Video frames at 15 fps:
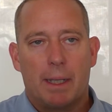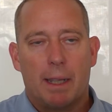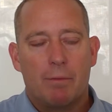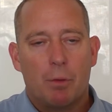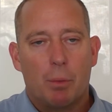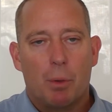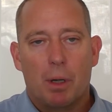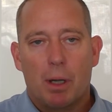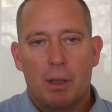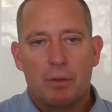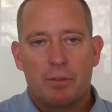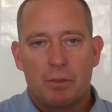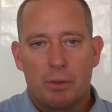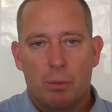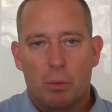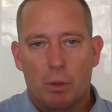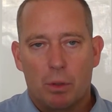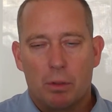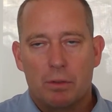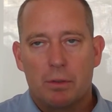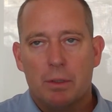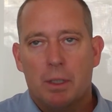everywhere else in the
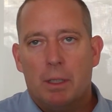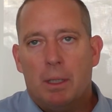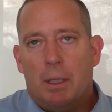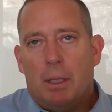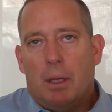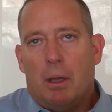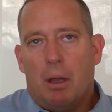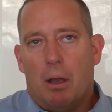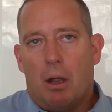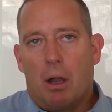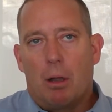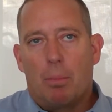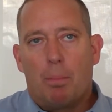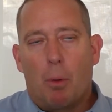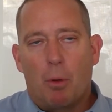world. Our